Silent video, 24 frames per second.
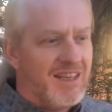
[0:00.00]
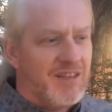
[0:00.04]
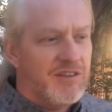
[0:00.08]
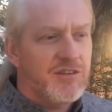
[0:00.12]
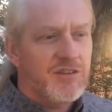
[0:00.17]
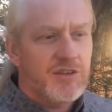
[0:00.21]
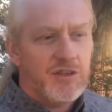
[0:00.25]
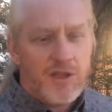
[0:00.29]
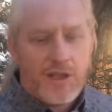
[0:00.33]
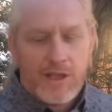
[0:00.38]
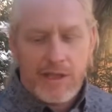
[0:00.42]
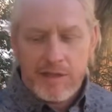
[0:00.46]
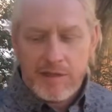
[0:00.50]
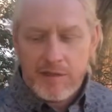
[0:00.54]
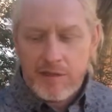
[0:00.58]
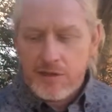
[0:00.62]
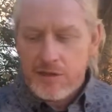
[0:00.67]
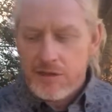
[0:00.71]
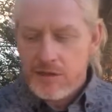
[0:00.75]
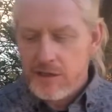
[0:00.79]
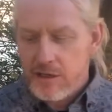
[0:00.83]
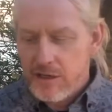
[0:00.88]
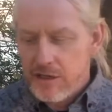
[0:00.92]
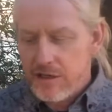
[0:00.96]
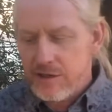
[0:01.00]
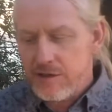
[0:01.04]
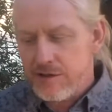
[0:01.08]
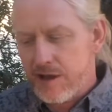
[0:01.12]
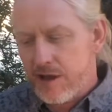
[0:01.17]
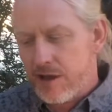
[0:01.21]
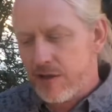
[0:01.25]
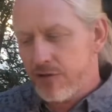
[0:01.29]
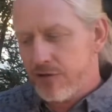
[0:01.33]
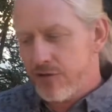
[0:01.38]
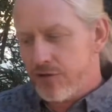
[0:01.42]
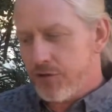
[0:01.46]
to like getting
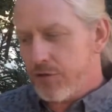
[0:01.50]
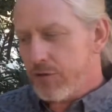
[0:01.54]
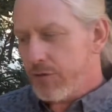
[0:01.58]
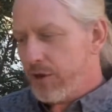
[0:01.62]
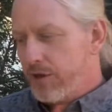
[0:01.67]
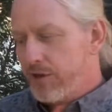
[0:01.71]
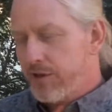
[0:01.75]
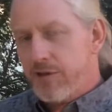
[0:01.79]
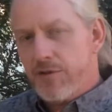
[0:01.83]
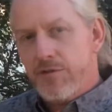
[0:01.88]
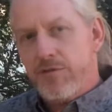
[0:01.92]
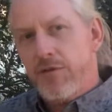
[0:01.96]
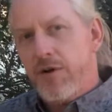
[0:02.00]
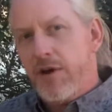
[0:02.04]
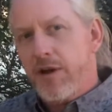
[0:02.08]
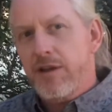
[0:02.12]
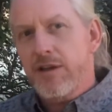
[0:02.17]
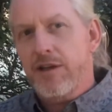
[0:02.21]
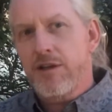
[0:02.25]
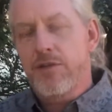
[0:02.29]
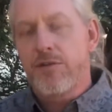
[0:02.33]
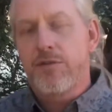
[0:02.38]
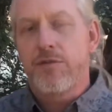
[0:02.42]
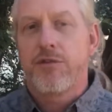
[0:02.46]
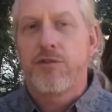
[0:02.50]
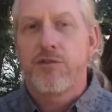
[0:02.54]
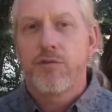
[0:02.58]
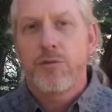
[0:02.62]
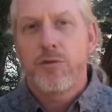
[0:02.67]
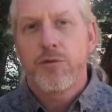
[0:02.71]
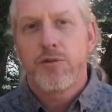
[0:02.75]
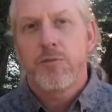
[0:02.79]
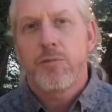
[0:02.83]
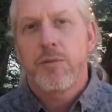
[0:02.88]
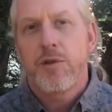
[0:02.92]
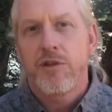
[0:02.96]
down to identifying
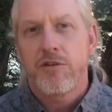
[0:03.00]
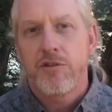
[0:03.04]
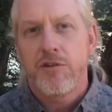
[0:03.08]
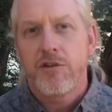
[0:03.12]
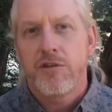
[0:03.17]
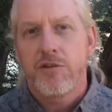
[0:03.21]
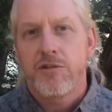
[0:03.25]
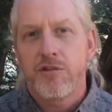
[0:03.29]
individual species.